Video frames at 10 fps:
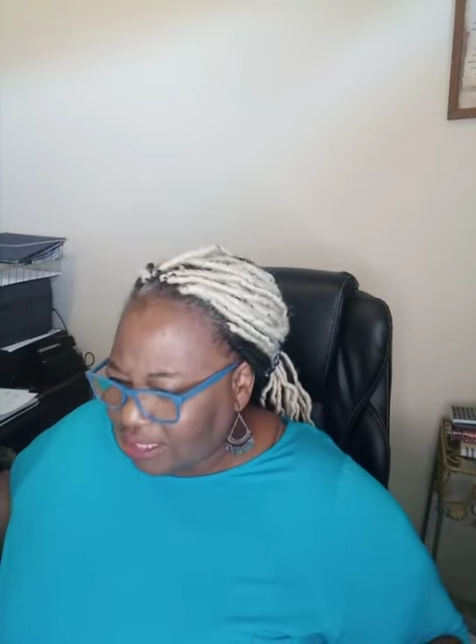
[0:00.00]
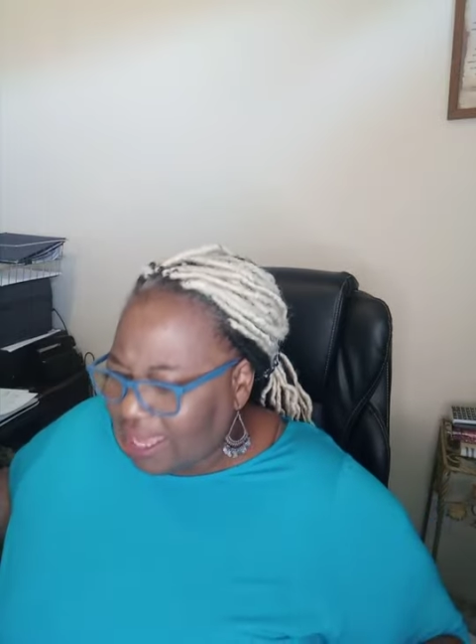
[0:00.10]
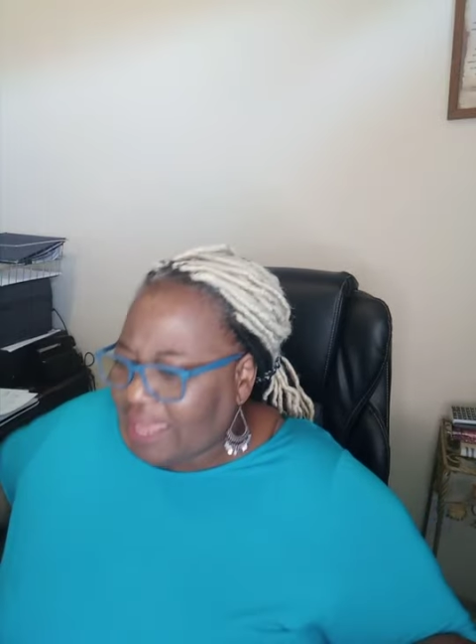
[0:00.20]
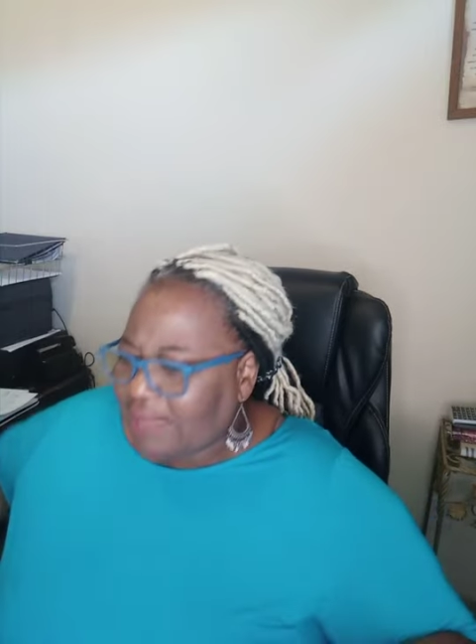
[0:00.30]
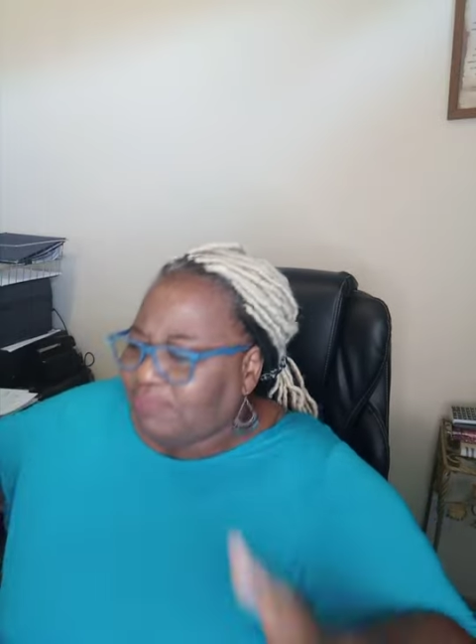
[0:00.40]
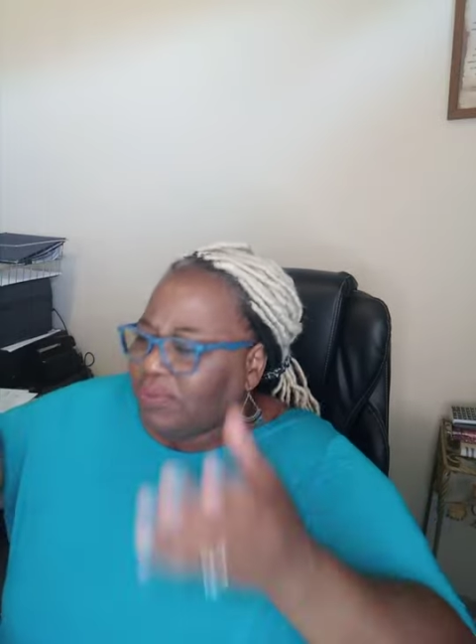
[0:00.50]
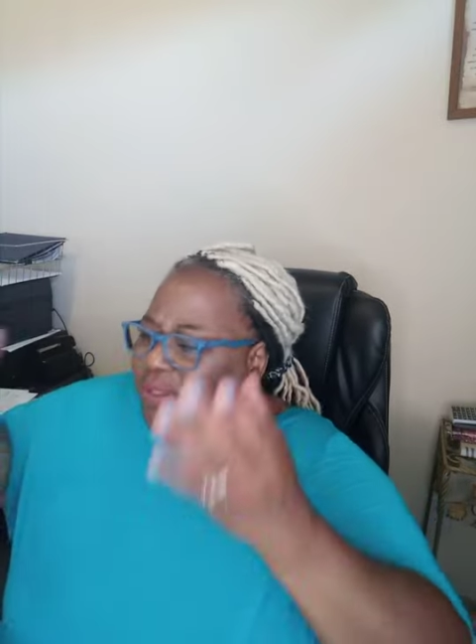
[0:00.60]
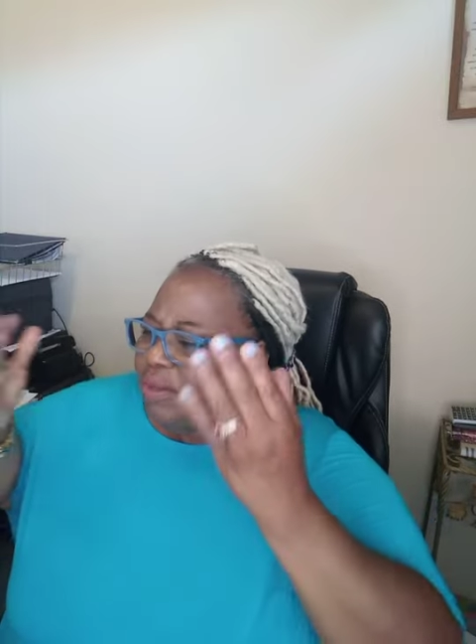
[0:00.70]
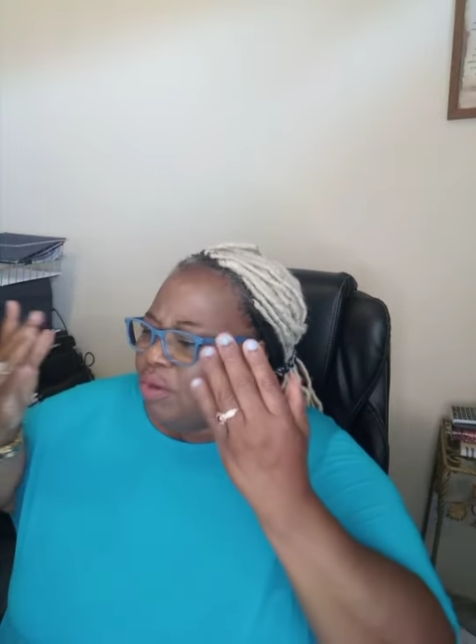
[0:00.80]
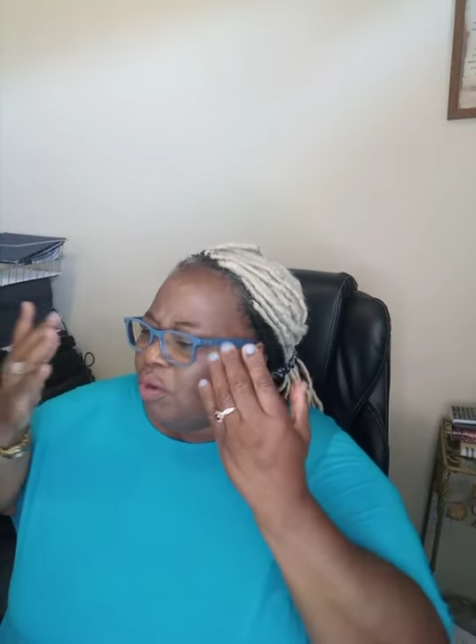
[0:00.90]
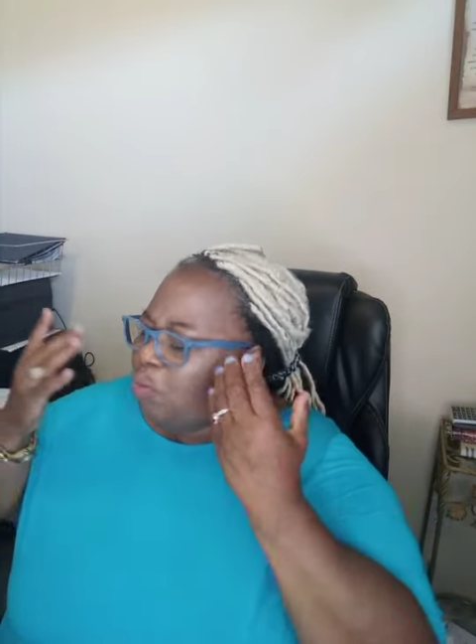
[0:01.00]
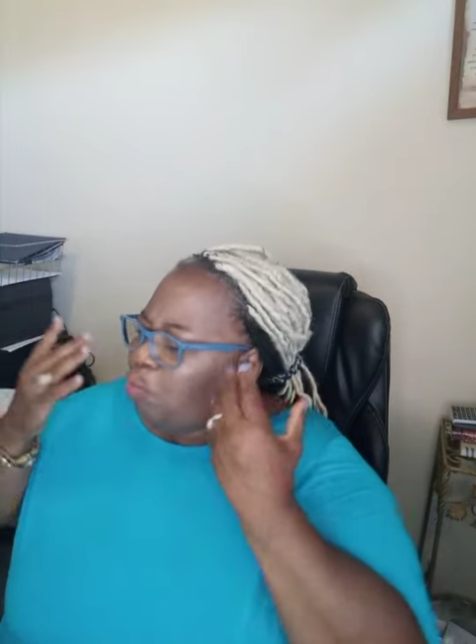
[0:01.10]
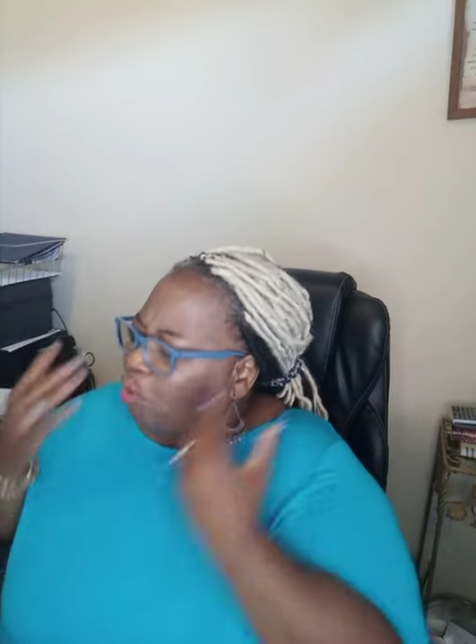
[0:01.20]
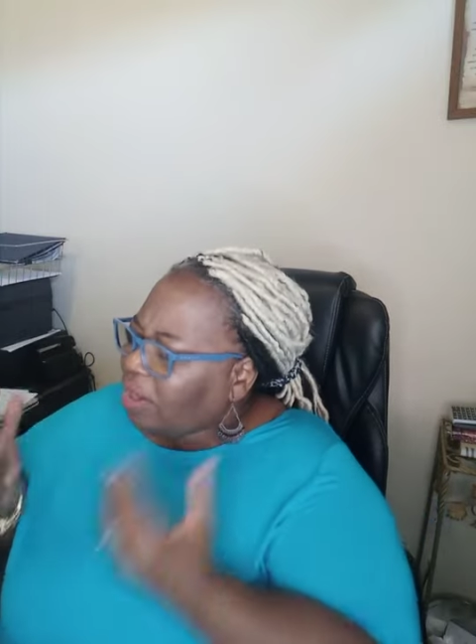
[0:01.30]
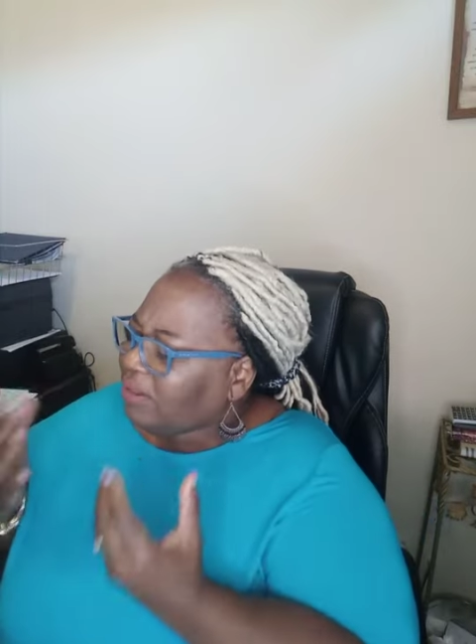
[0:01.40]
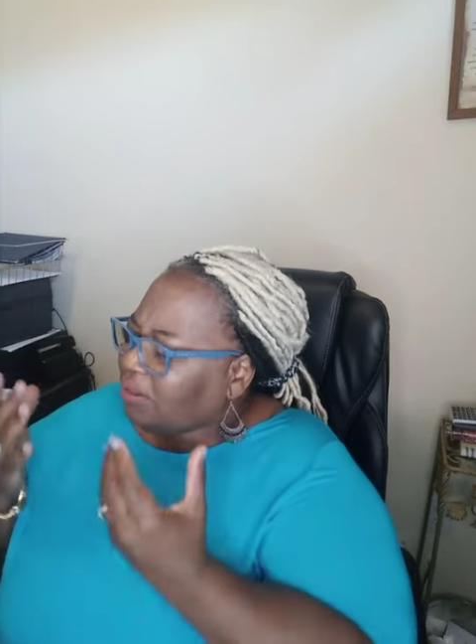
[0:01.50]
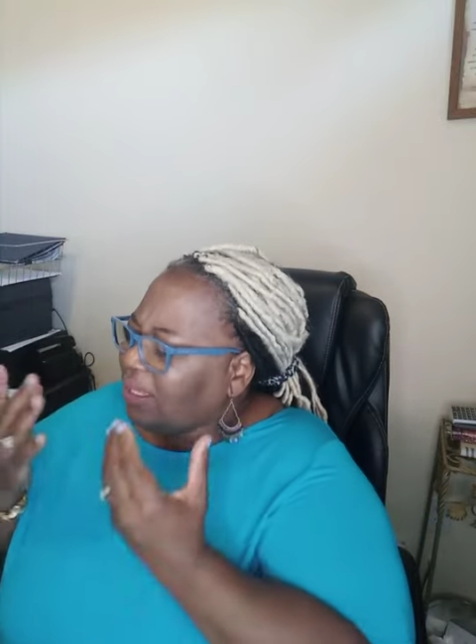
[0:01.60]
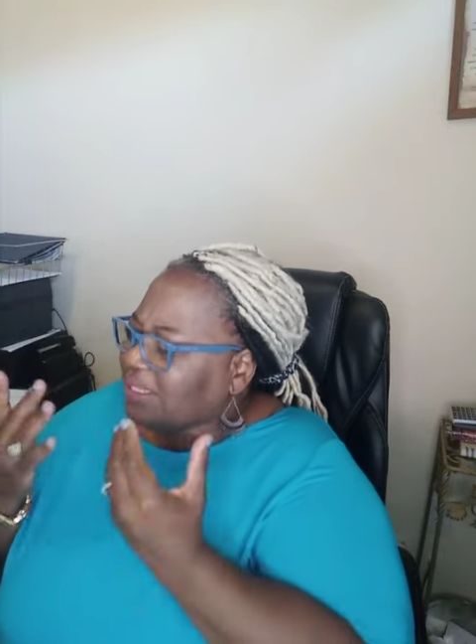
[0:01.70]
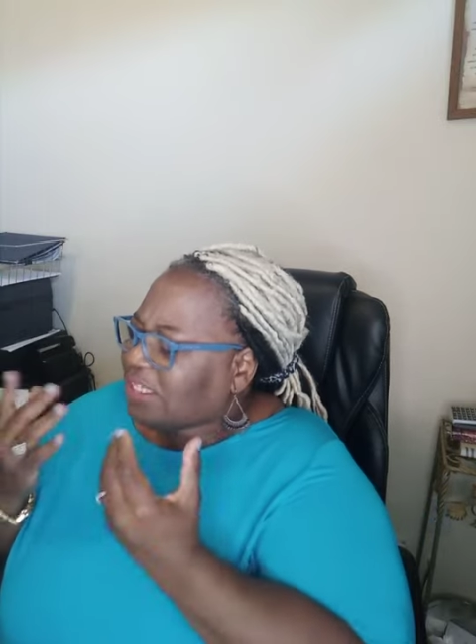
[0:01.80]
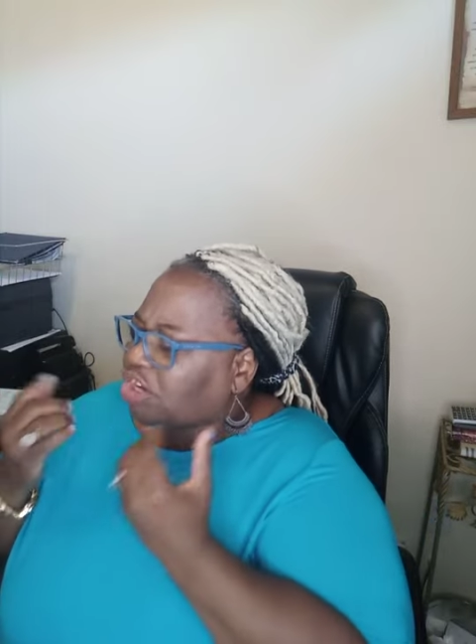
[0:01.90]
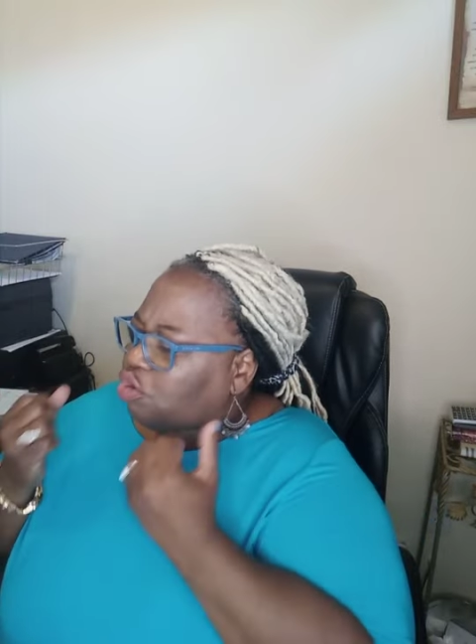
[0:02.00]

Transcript: And what is the